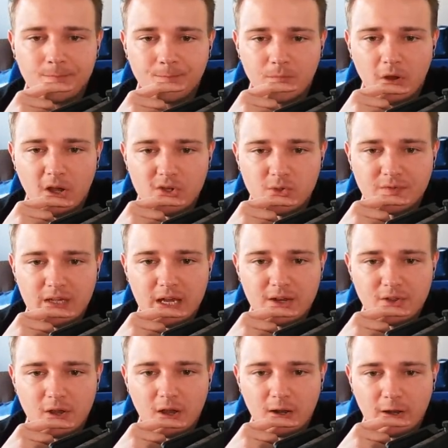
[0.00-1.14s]
Arsenal have yet
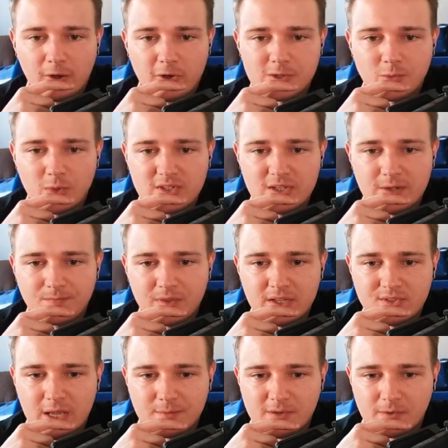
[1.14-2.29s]
another highlight. Oxby wins it. He needs to
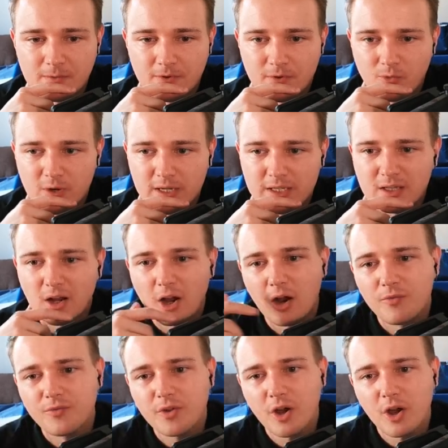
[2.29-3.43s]
get himself up front, really. Oh,
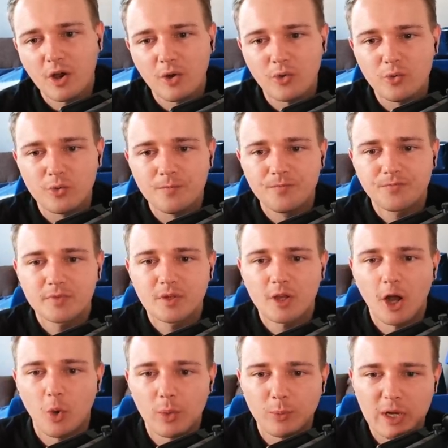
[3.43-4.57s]
no.
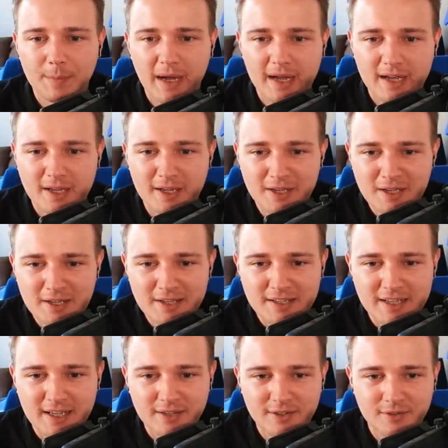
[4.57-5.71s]
Oh, we win it back.
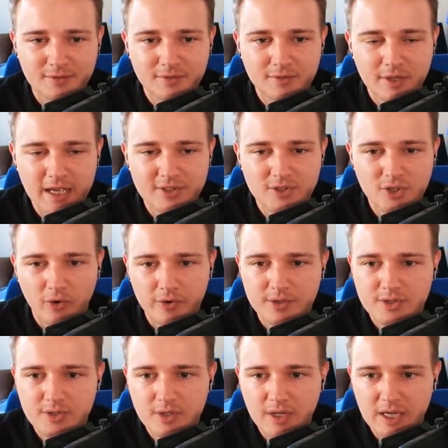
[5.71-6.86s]
Kiernan into
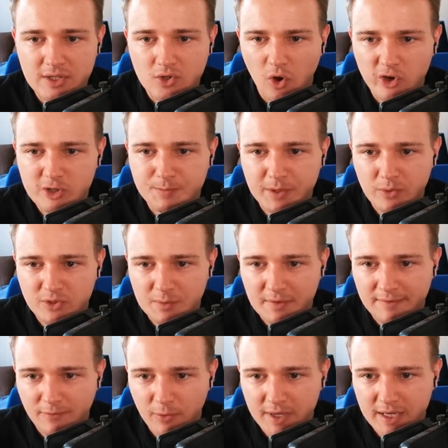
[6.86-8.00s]
Torrance. He's got Oxby, who's going to be
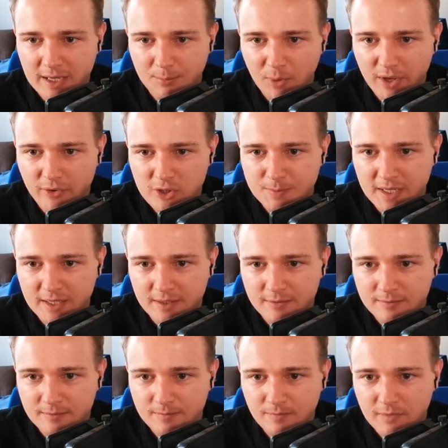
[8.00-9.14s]
free here. Play Oxby in.
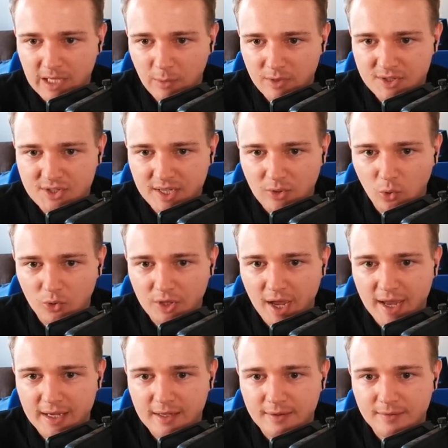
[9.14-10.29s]
He wants it all
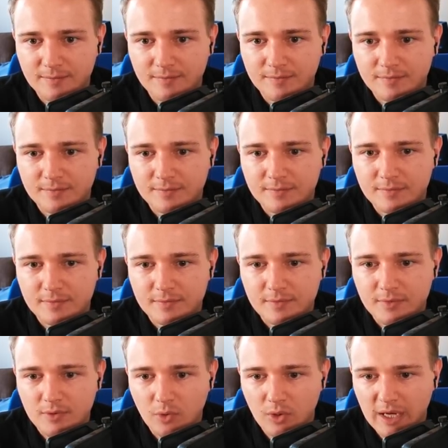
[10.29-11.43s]
day.
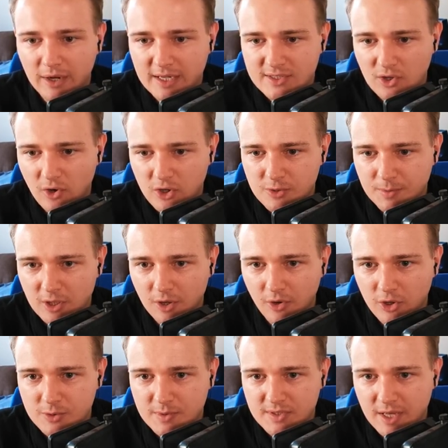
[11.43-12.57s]
Well, hang on, is it Oxby? No,
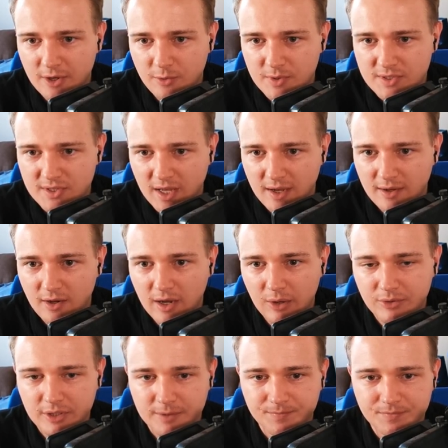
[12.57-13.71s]
Oxby's there. Who is that?
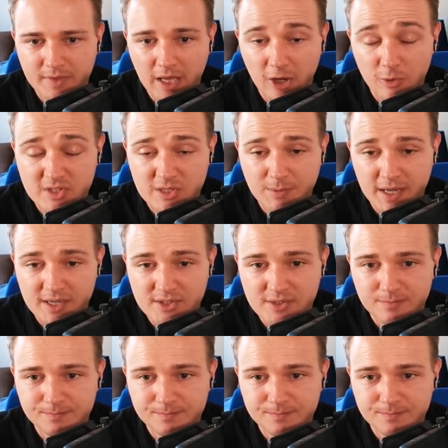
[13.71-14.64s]
Helder. Helder's in space.